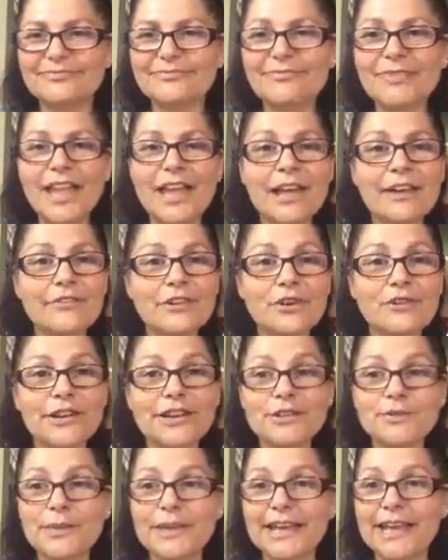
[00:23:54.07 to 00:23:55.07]
Have a
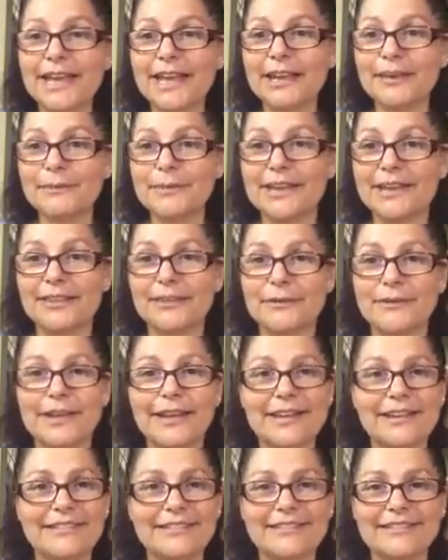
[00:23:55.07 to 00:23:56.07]
great weekend, by the way.
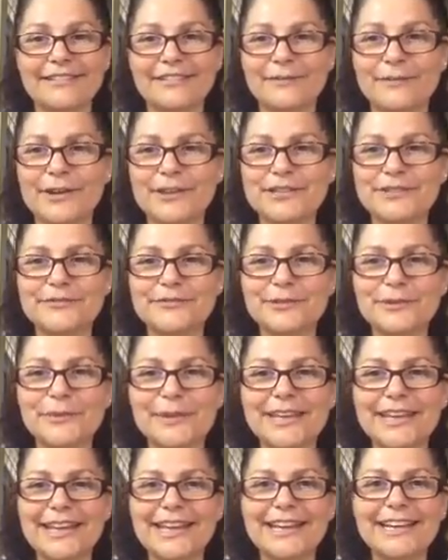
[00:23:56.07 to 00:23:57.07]
Wonderful
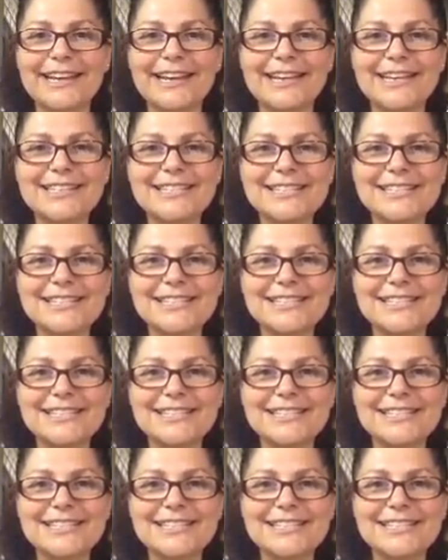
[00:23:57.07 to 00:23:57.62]
weekend, guys.